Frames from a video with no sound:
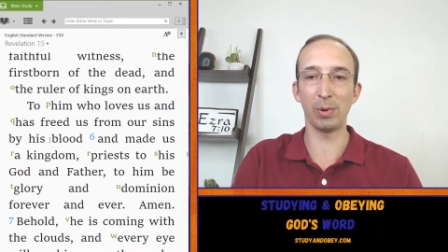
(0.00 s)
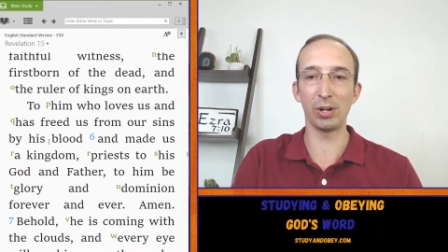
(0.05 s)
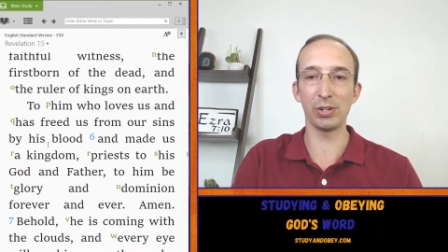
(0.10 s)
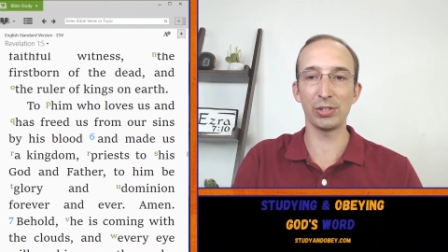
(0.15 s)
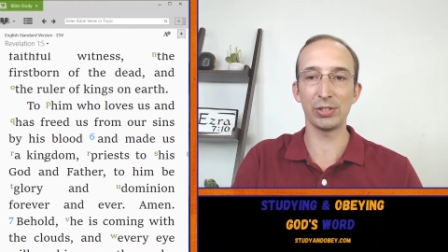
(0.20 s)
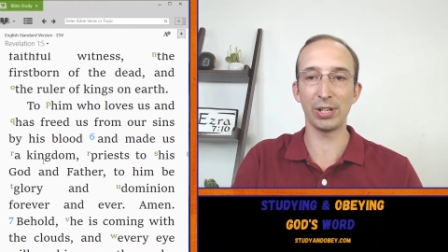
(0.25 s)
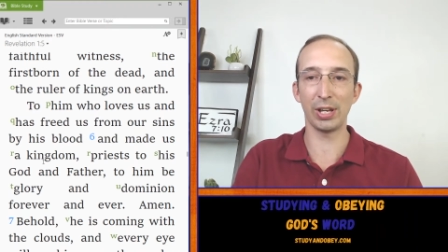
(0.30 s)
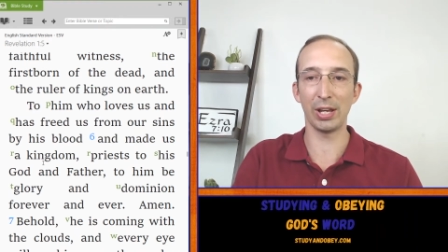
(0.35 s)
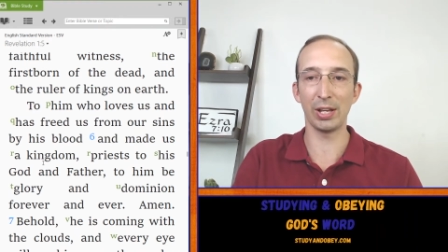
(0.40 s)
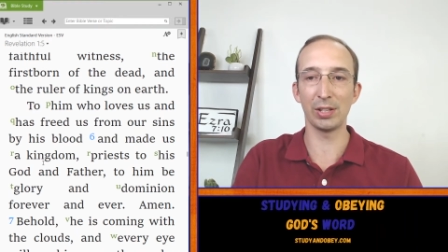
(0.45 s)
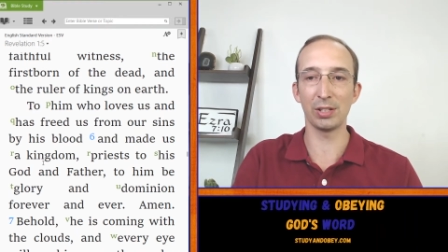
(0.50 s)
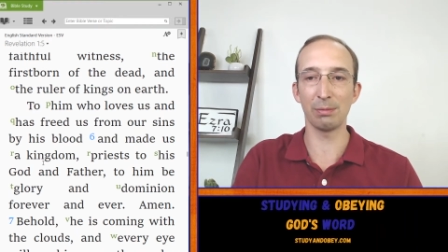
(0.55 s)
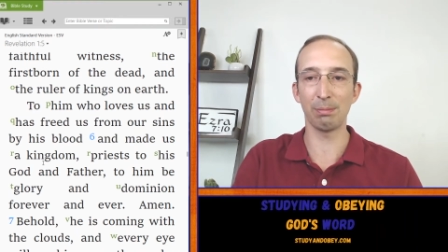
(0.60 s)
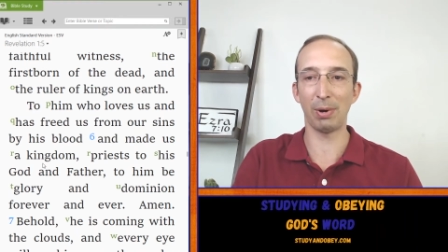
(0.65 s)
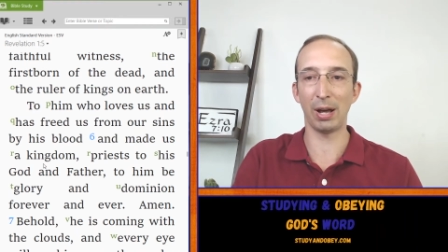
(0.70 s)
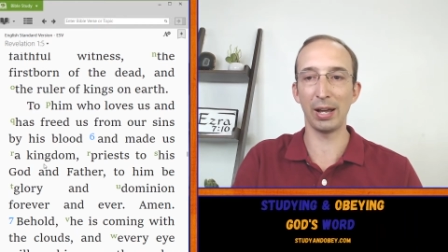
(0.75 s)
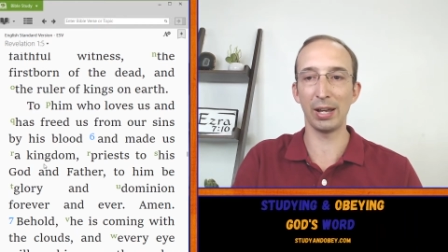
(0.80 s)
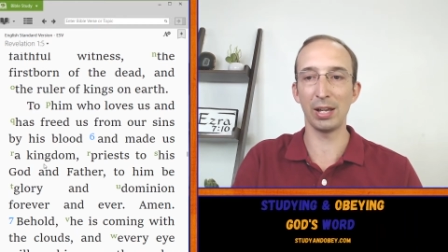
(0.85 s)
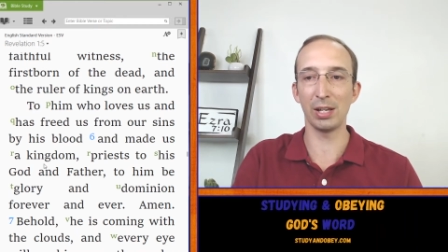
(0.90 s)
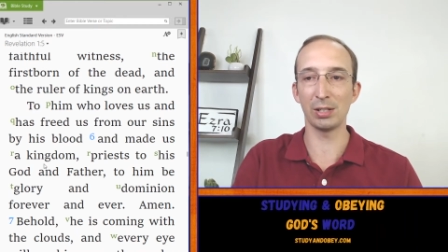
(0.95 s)
our sins
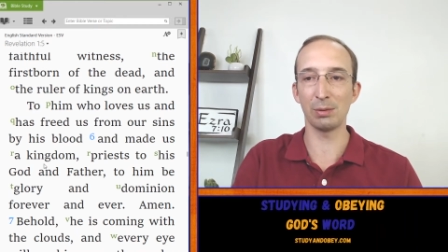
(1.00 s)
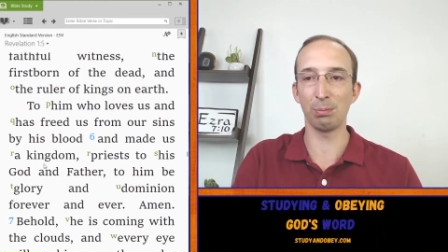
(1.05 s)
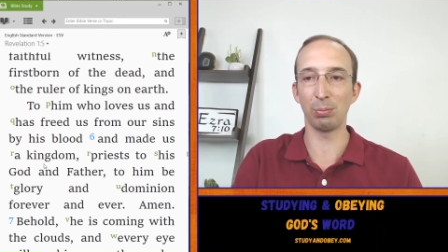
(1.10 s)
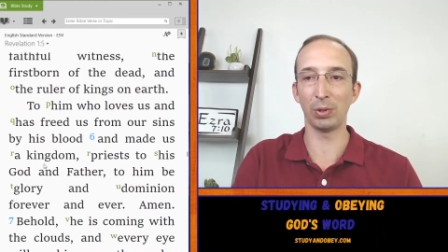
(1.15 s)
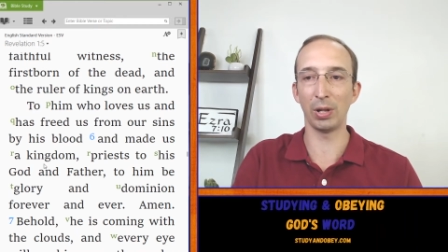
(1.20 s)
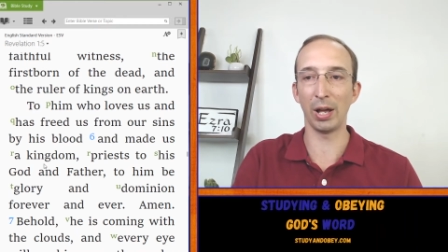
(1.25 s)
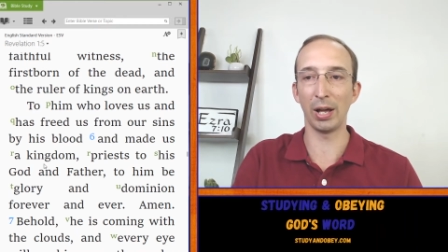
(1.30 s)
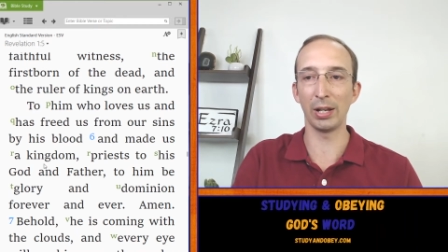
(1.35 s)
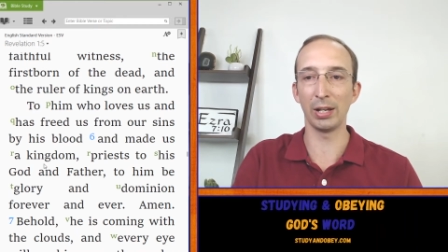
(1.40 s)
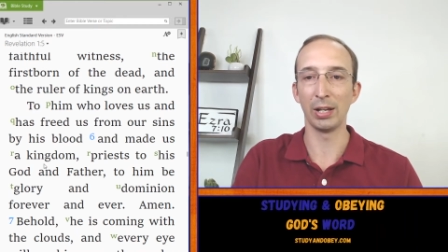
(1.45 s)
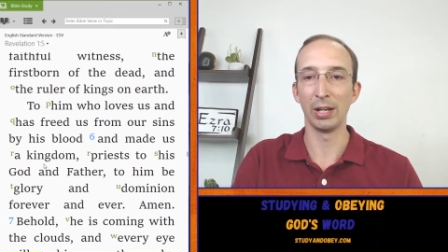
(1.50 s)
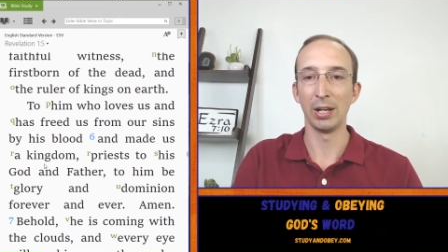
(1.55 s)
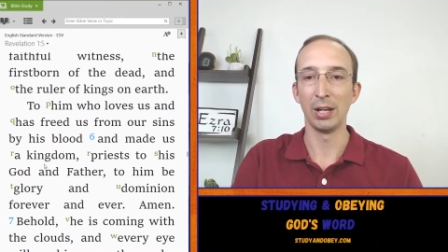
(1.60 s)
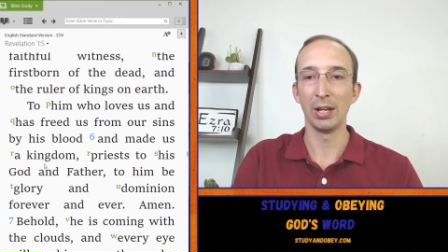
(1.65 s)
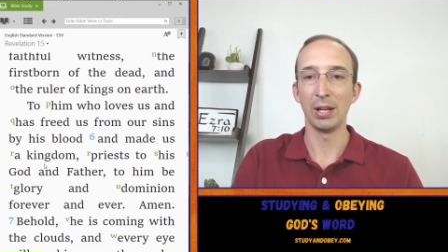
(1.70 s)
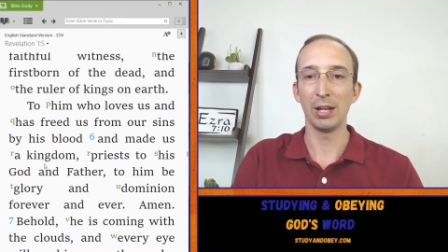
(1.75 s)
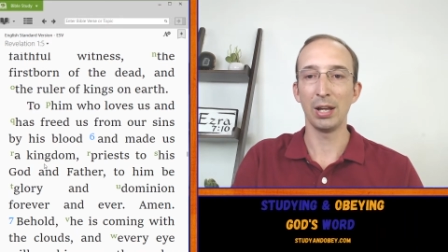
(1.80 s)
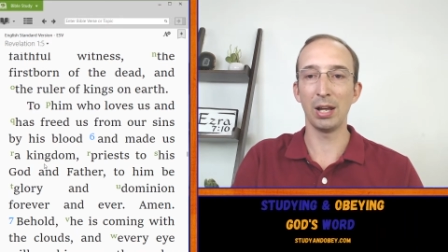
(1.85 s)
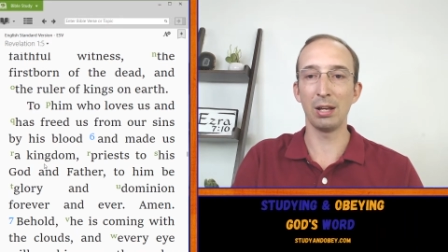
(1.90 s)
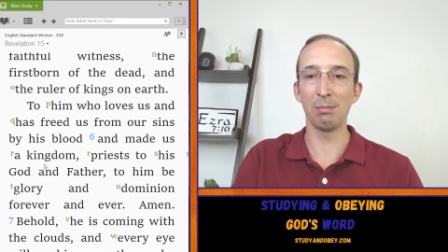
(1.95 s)
by his blood,
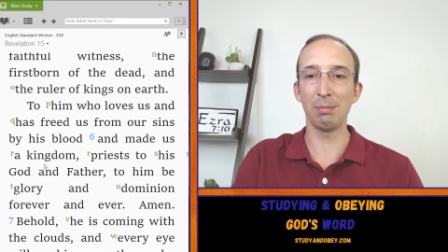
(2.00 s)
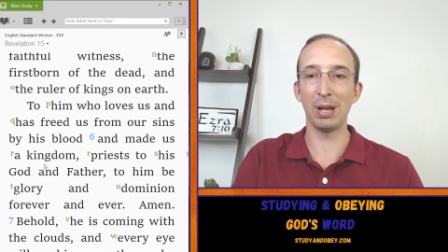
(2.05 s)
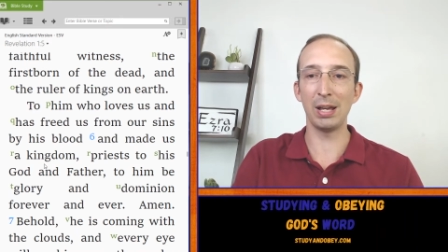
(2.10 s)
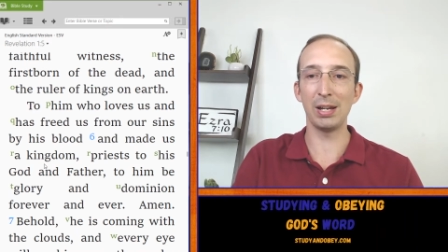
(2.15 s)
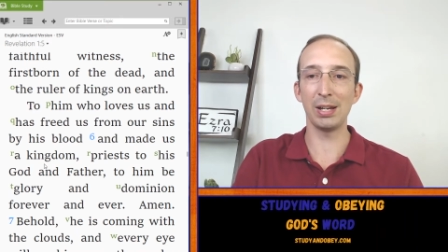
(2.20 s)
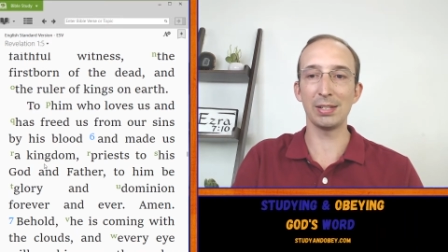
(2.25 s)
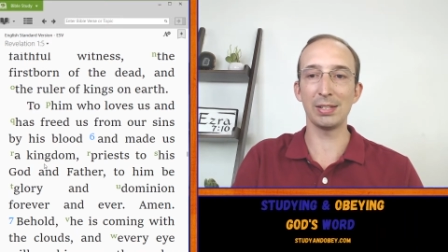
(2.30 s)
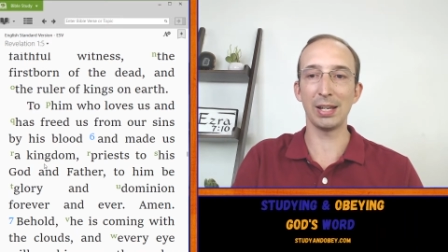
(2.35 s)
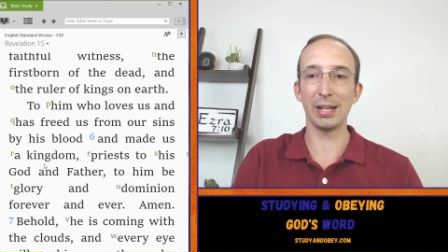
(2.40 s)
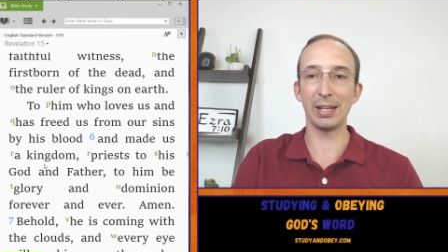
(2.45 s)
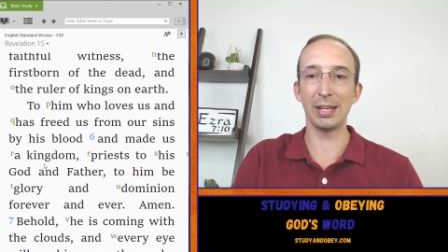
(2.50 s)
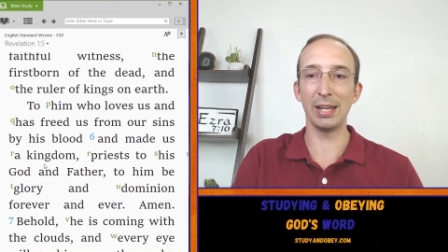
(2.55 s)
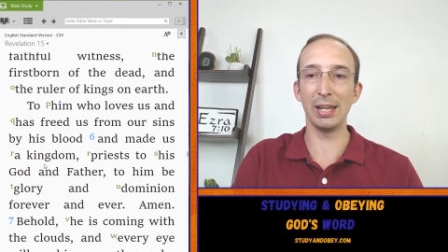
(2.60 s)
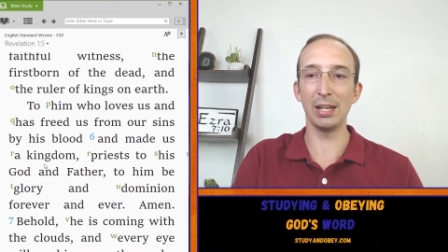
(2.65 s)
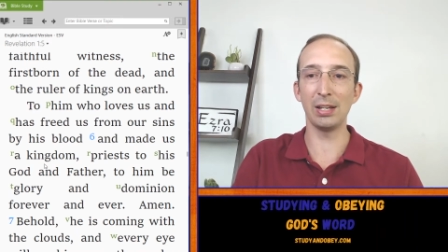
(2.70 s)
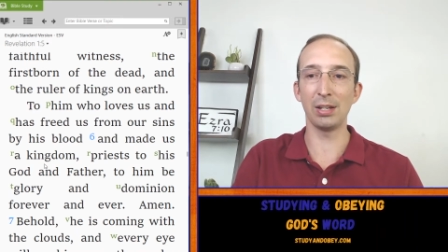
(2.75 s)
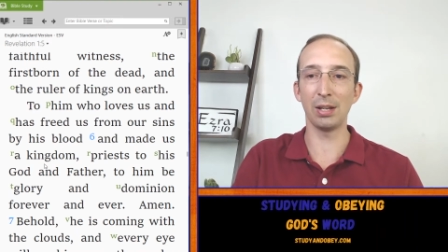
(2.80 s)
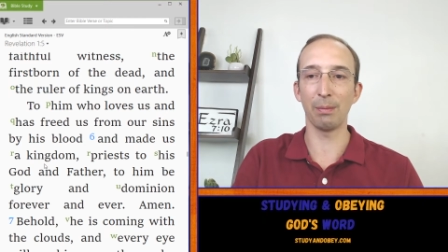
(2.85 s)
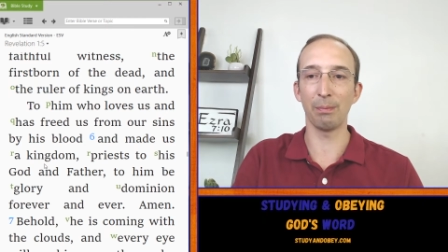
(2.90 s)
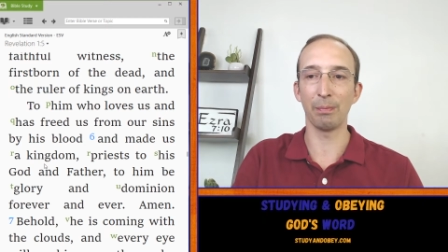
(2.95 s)
and made us a
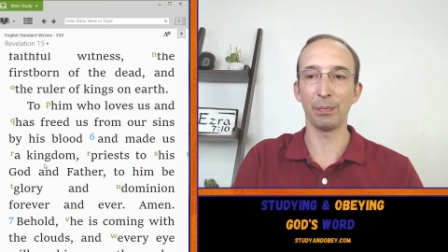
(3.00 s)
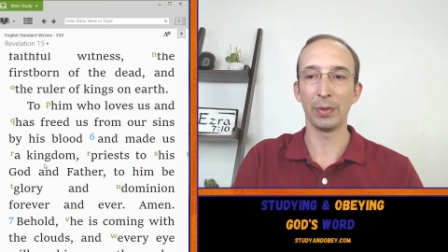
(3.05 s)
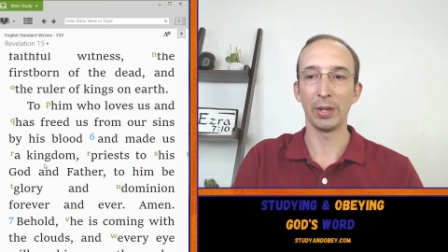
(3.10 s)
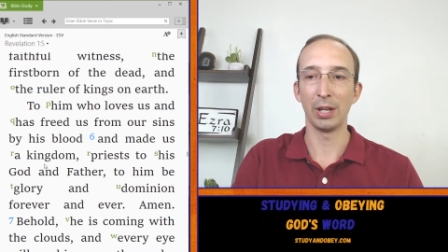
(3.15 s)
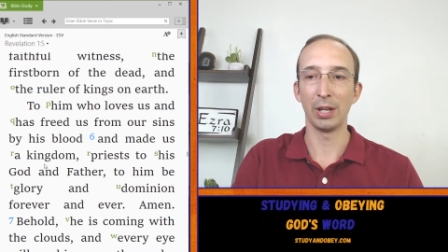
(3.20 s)
kingdom,